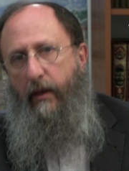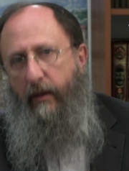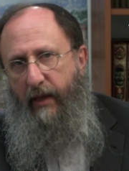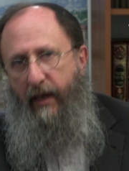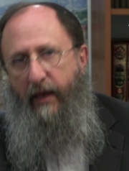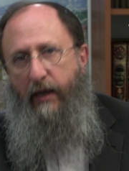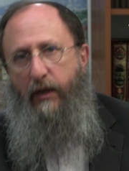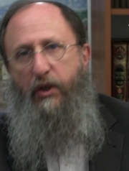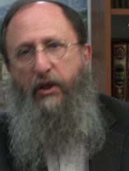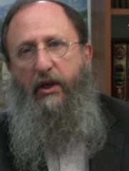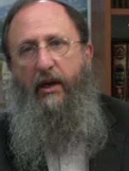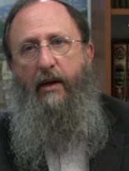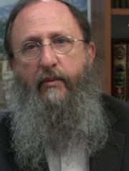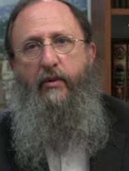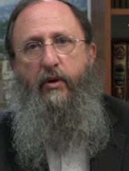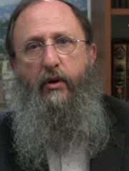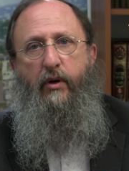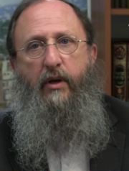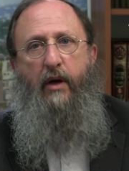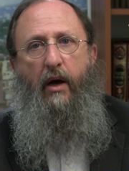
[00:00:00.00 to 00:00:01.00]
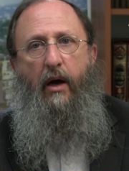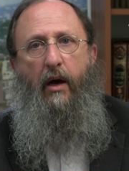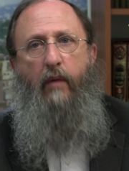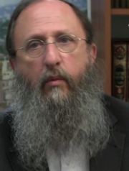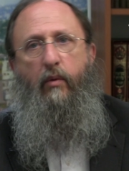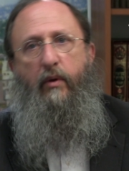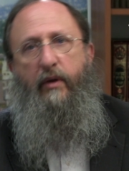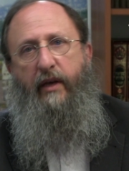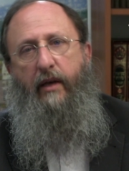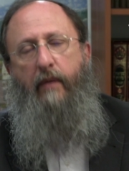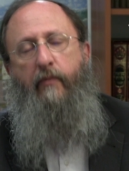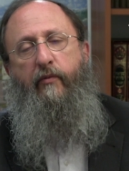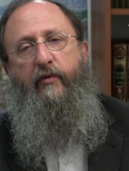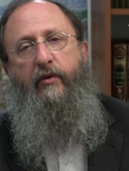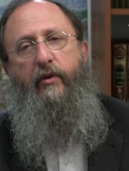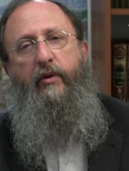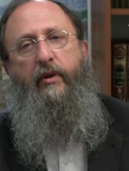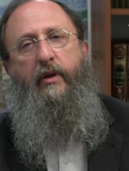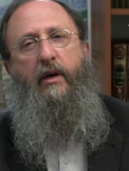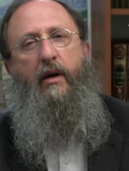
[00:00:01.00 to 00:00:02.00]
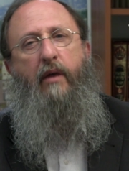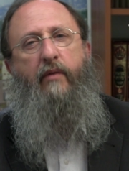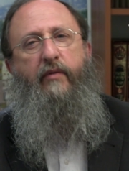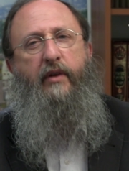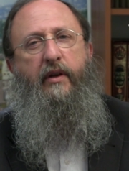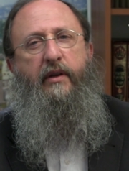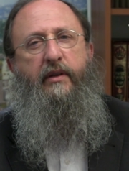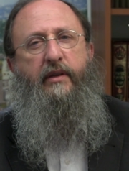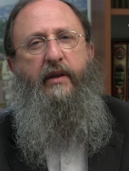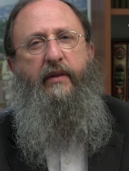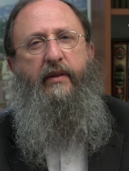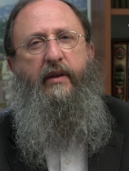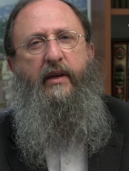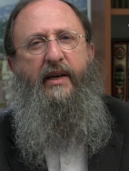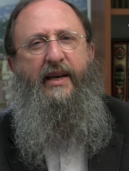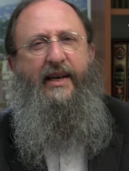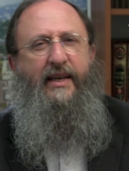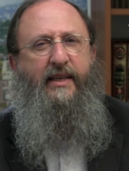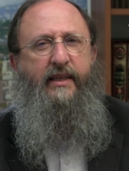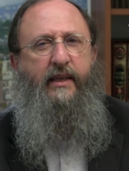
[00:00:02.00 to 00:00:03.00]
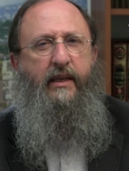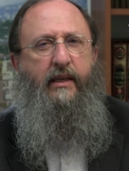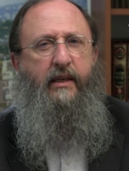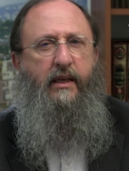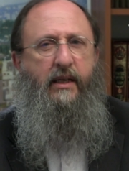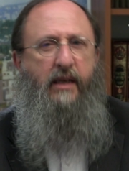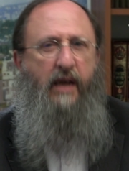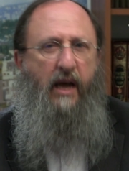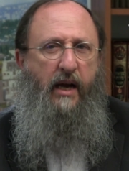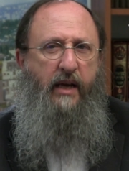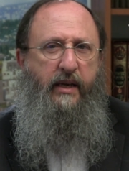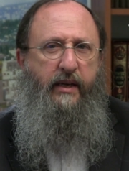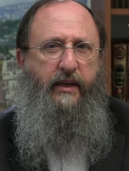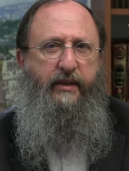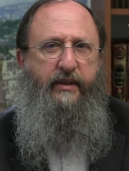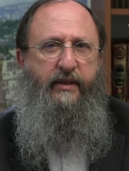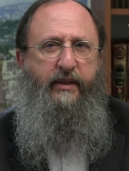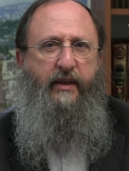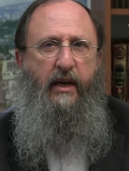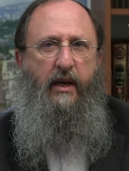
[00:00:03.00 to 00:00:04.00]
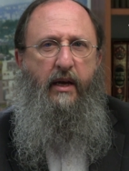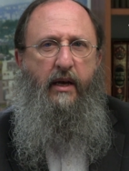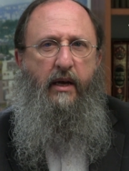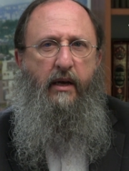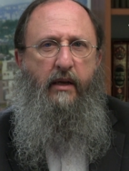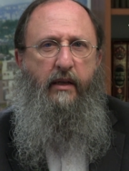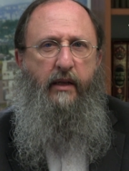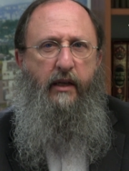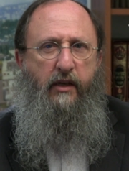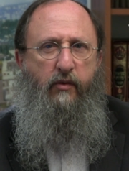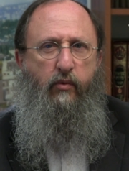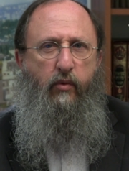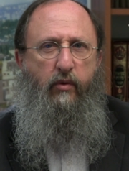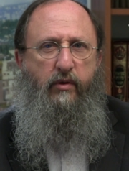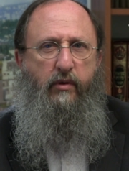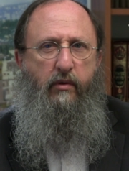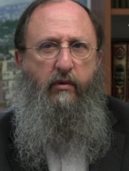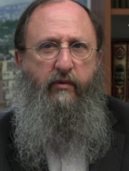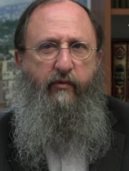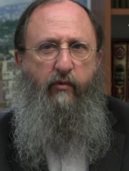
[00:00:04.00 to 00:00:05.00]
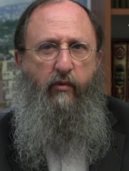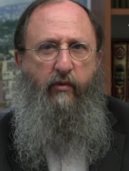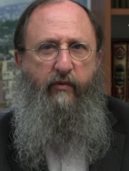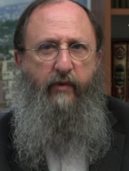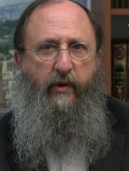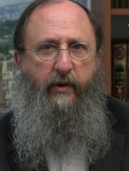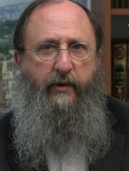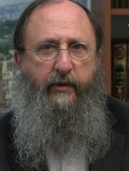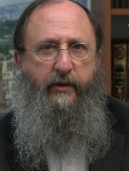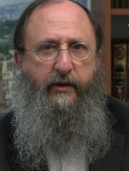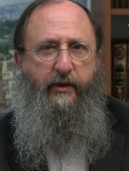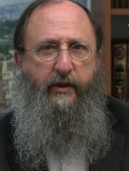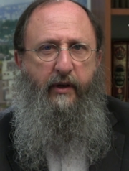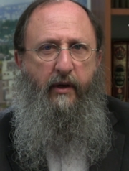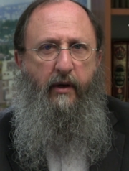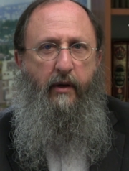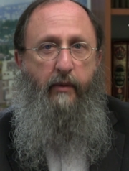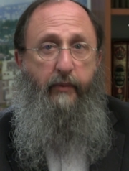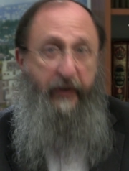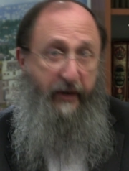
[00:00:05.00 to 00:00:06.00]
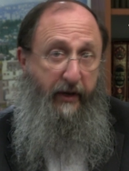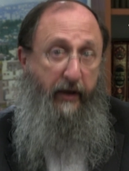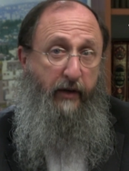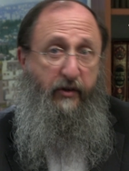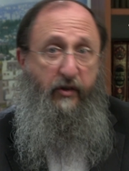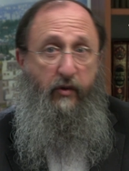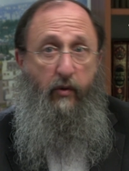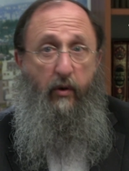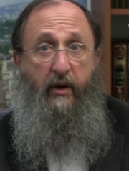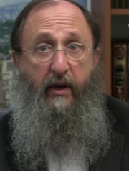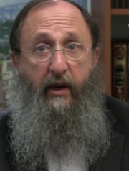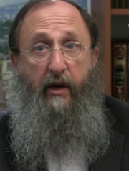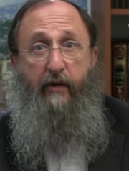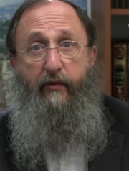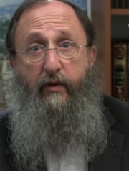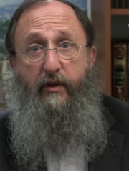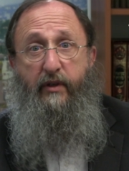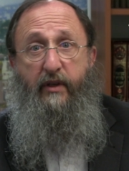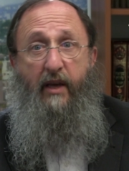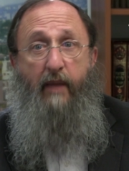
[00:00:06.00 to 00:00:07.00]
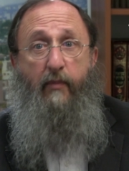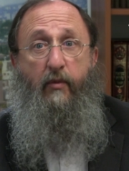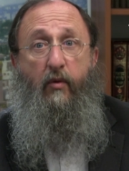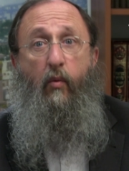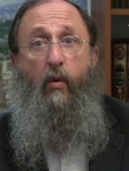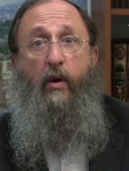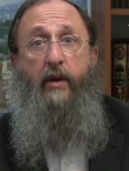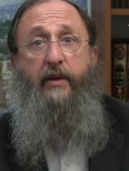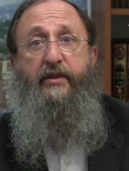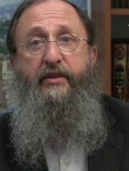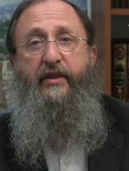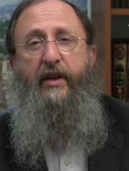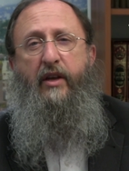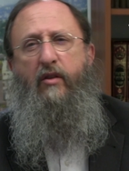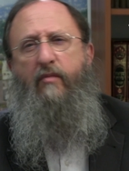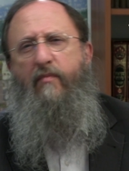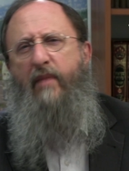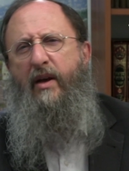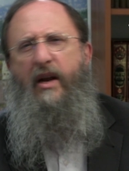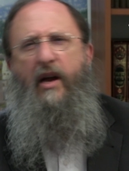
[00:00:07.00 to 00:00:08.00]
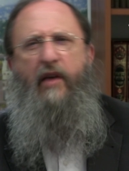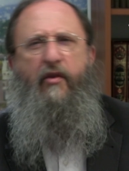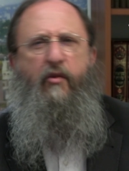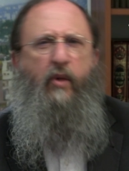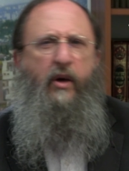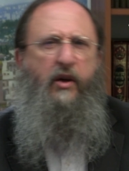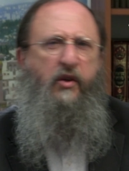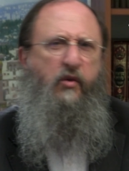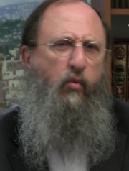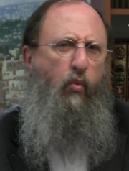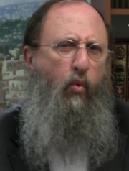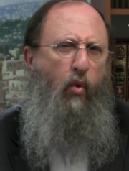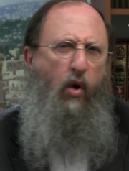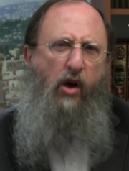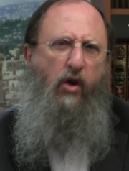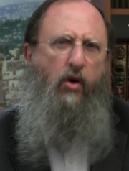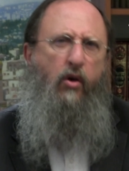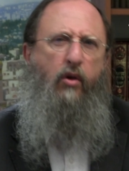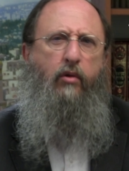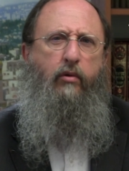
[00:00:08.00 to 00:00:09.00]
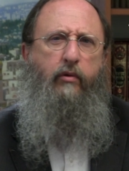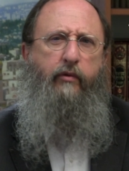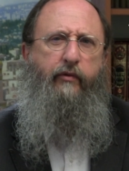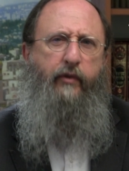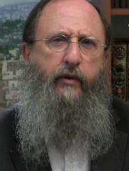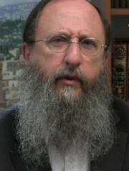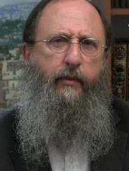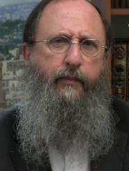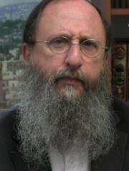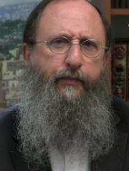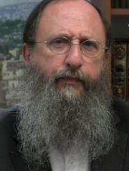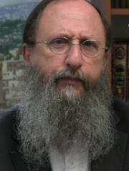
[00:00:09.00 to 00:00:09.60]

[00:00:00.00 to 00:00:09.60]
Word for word: that Hashem, your God, will keep for you the covenant and the chesed, the kindness that He swore to your forefathers, because you are careful to keep the ones that you might otherwise walk all over.